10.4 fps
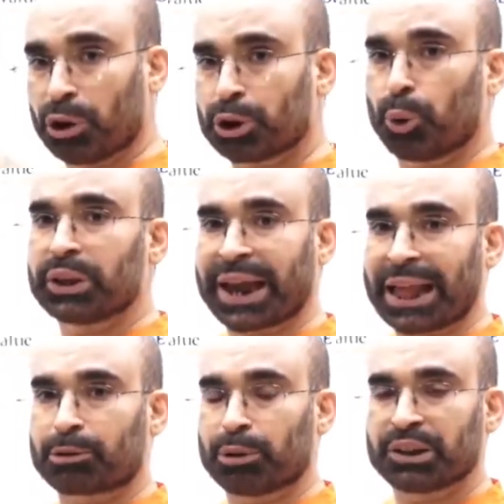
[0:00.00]
do the
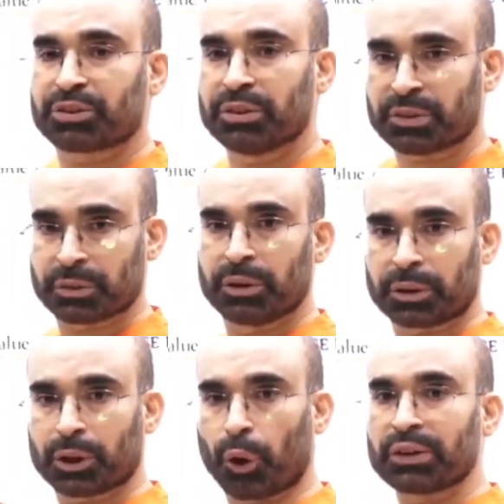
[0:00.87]
calculations,
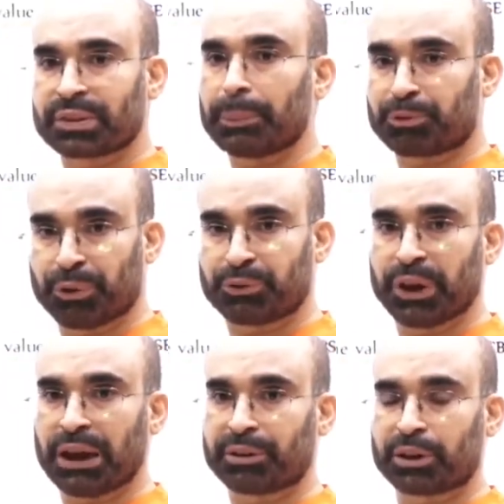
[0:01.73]
the concepts which we
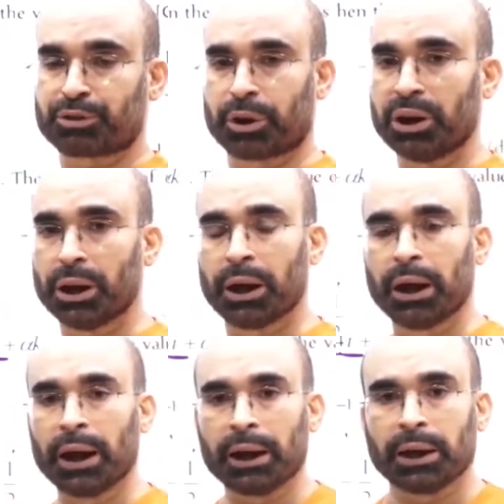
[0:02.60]
have understood,
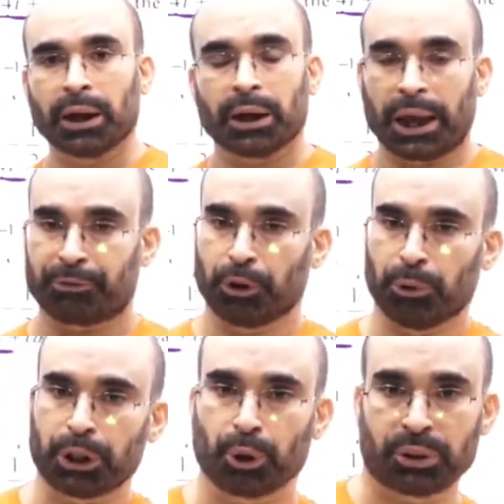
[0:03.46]
if you
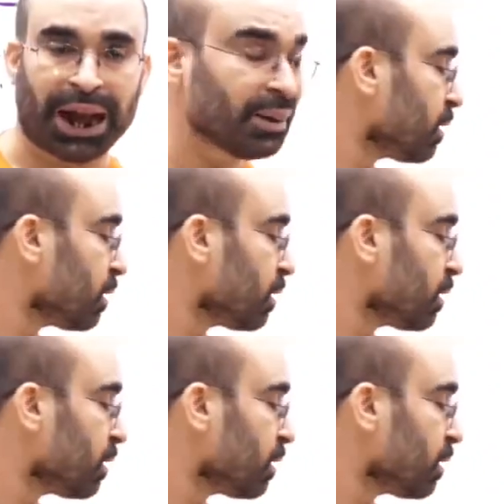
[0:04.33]
will do that,